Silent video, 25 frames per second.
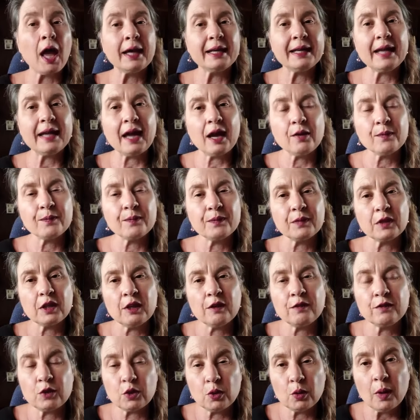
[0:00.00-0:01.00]
Now,
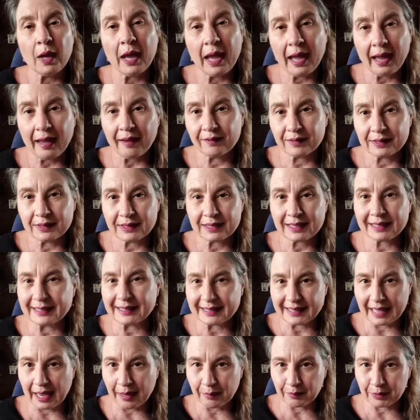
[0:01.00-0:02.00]
if you haven't
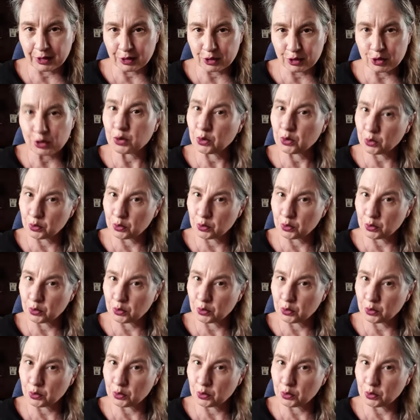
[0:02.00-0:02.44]
examined